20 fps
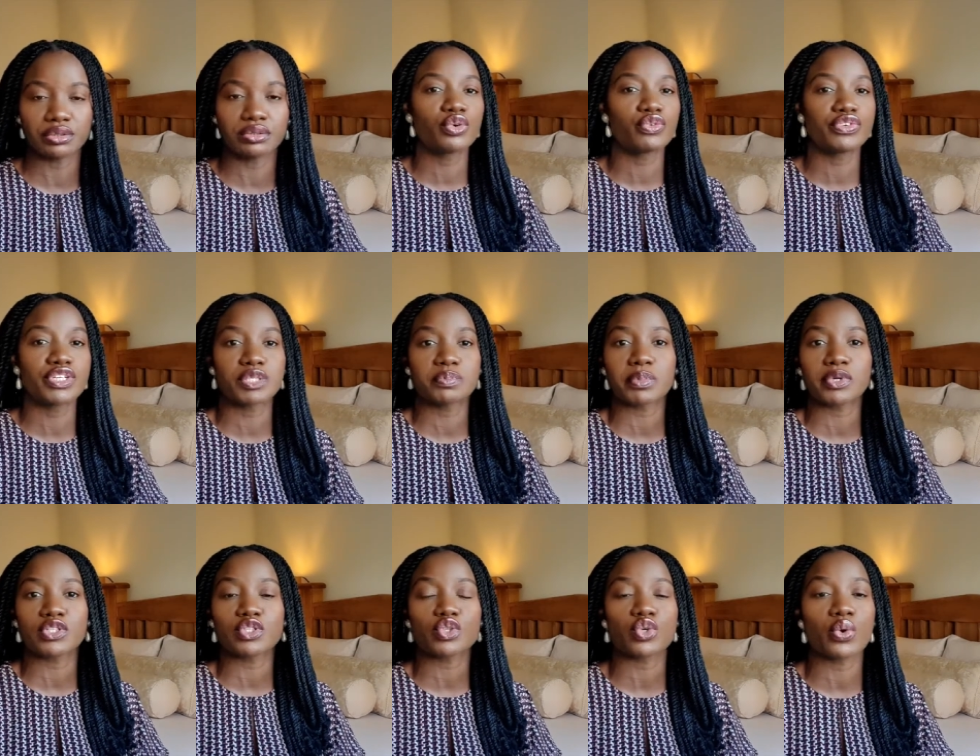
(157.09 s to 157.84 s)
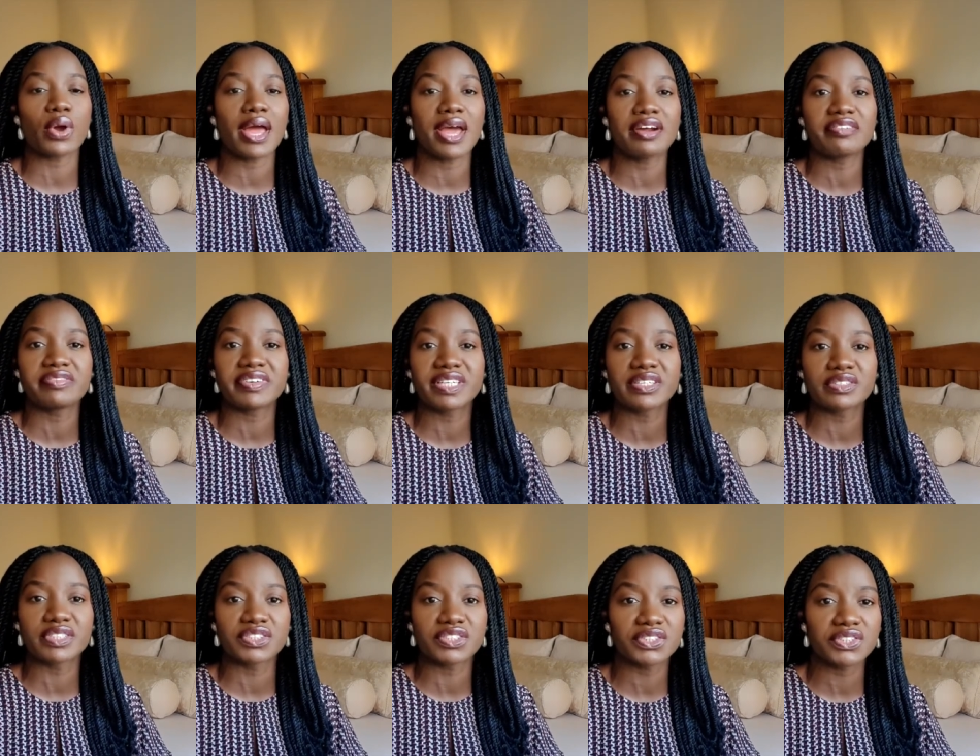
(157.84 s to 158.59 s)
don't respond to every
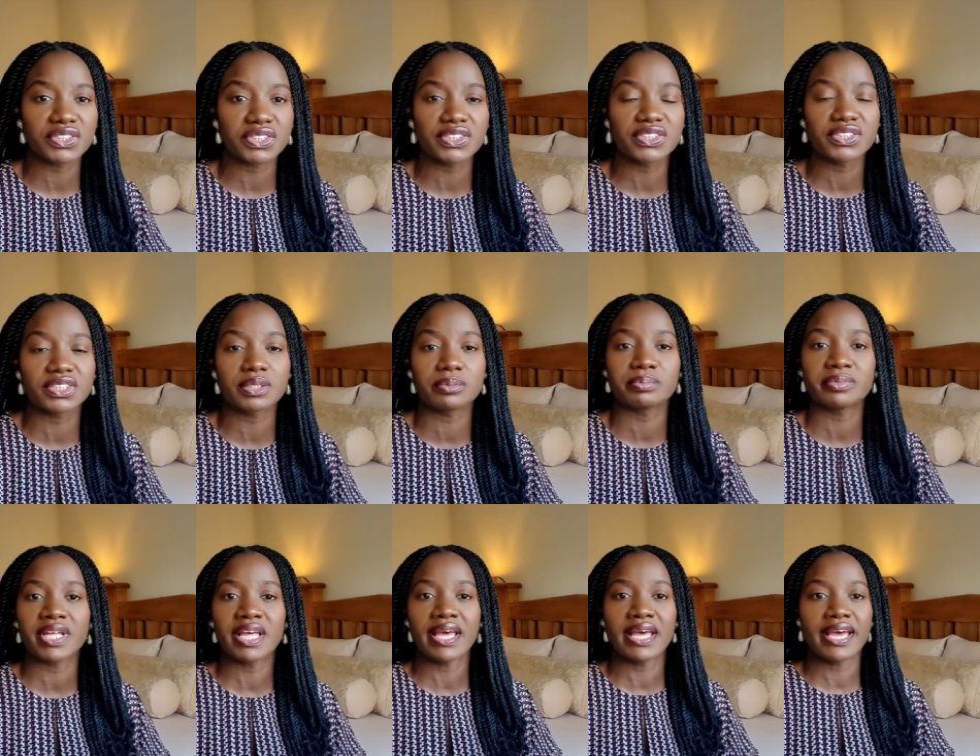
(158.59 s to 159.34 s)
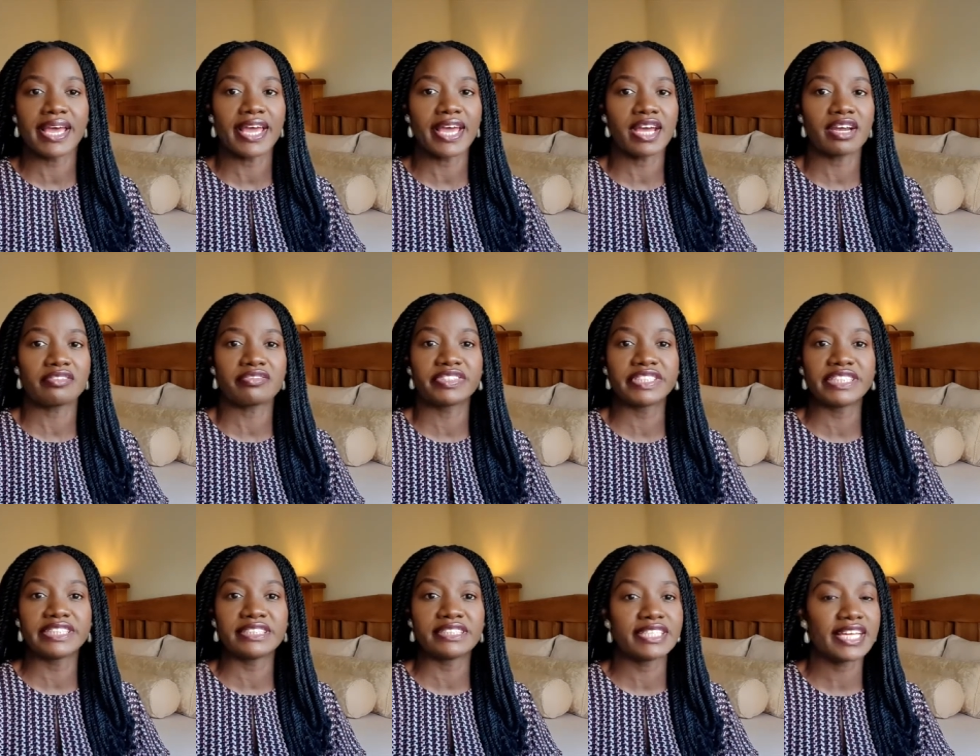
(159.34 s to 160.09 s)
criticism,
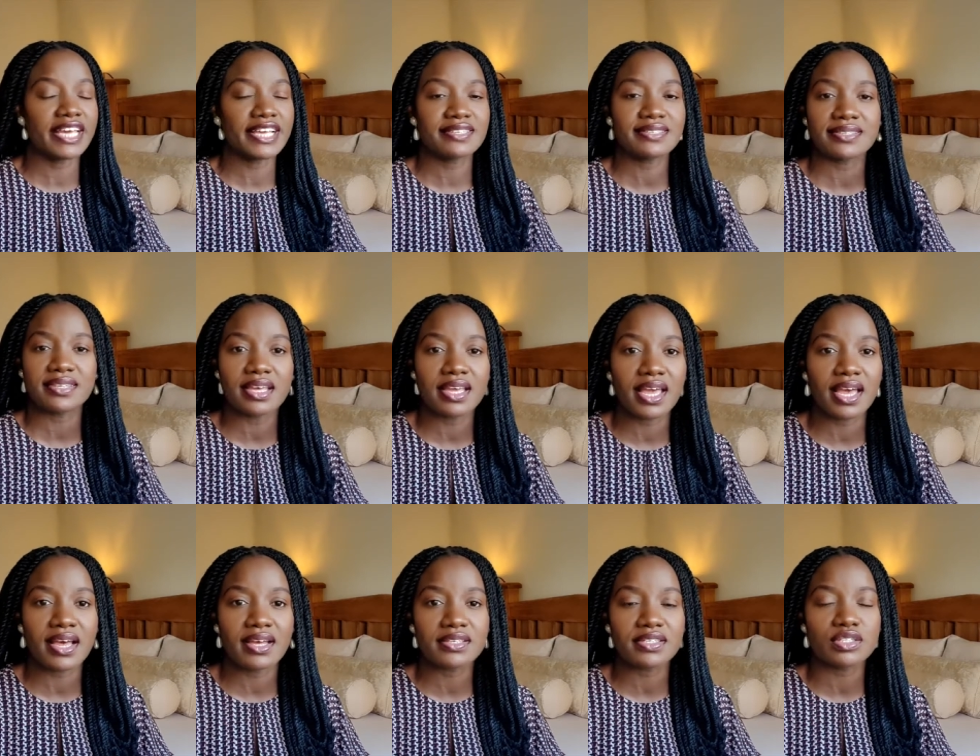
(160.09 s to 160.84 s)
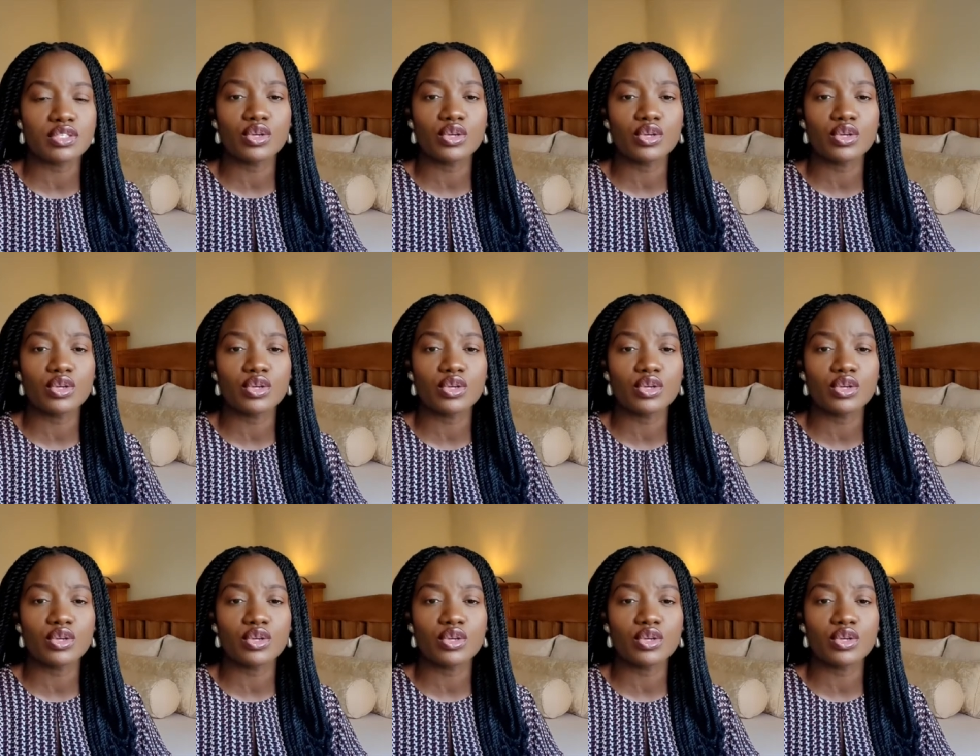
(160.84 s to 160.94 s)
every naysayers.